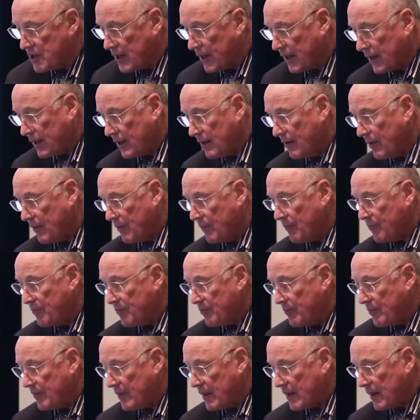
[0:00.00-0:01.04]

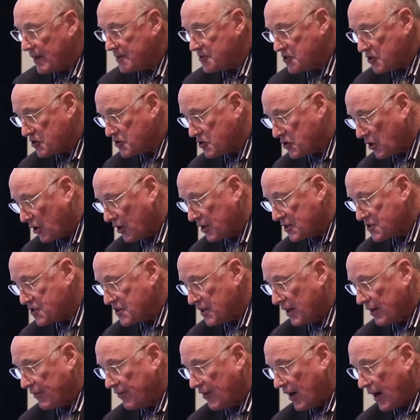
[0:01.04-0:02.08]
a source
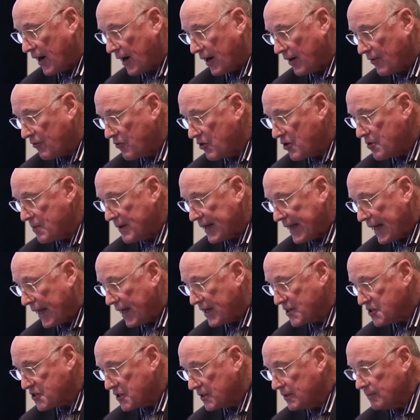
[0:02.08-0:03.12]
of our
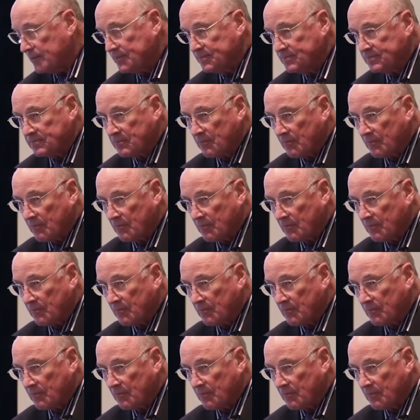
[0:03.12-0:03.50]
rumination,